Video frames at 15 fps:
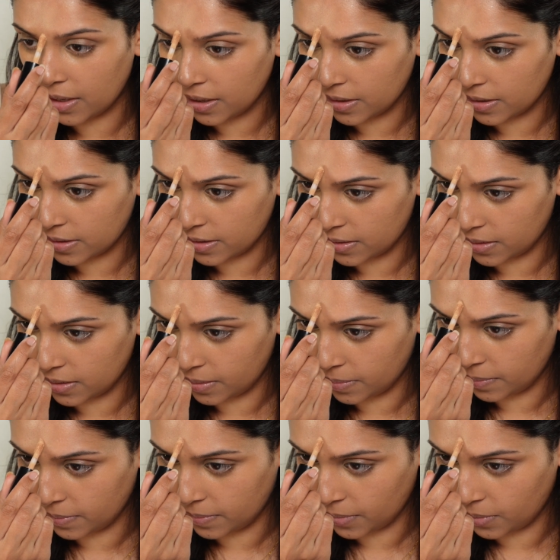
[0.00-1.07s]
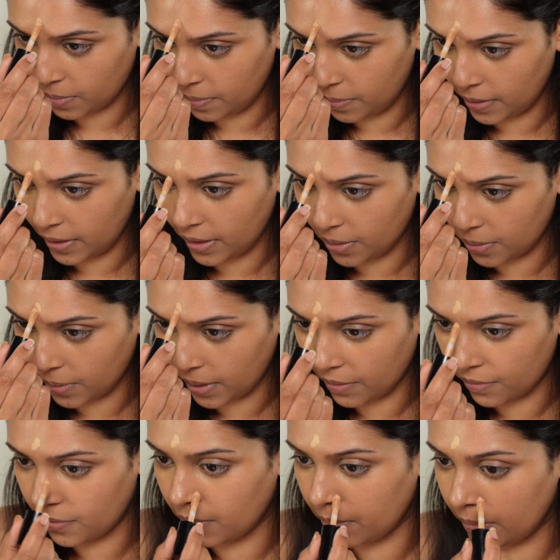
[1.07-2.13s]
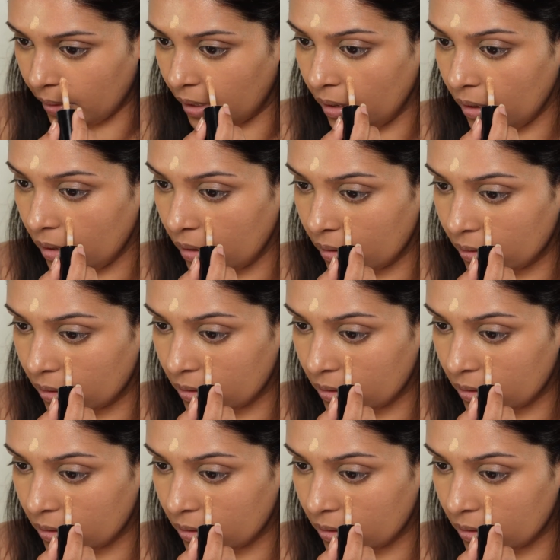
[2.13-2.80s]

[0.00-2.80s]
is pretty quick for me.